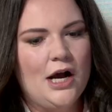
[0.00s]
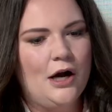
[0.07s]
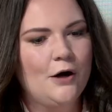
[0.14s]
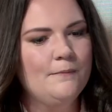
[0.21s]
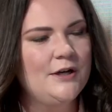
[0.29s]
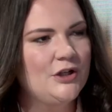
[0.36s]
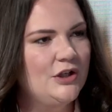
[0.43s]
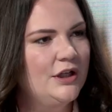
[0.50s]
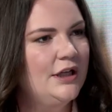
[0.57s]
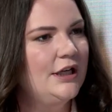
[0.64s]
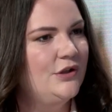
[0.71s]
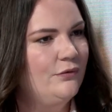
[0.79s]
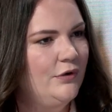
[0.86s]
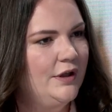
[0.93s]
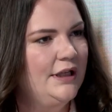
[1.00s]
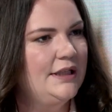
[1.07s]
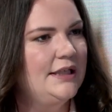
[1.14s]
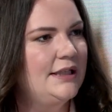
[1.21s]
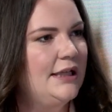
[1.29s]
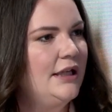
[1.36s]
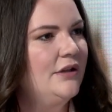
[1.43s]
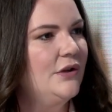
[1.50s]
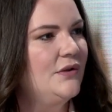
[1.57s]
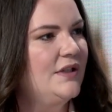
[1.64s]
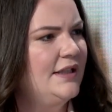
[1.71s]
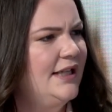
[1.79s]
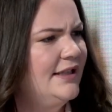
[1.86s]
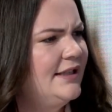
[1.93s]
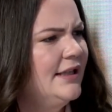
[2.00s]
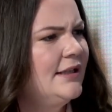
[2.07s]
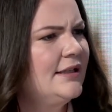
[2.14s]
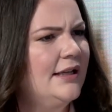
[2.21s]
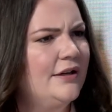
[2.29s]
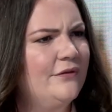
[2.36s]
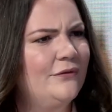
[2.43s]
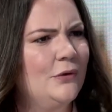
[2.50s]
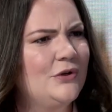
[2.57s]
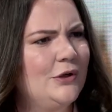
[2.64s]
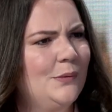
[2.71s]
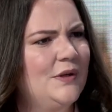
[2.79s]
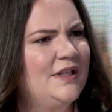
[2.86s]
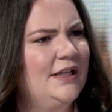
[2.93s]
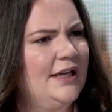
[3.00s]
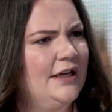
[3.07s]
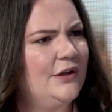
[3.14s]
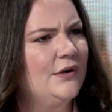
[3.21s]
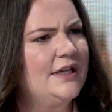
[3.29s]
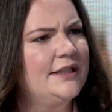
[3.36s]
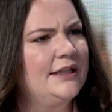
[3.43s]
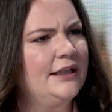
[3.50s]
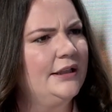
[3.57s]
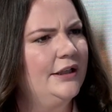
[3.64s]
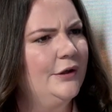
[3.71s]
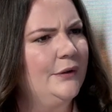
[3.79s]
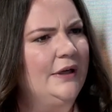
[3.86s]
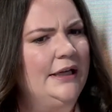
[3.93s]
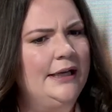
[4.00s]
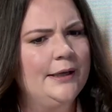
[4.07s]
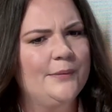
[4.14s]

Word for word: Our mission is really to see those statistics that unfortunately we're seeing increasing. You know, yeah.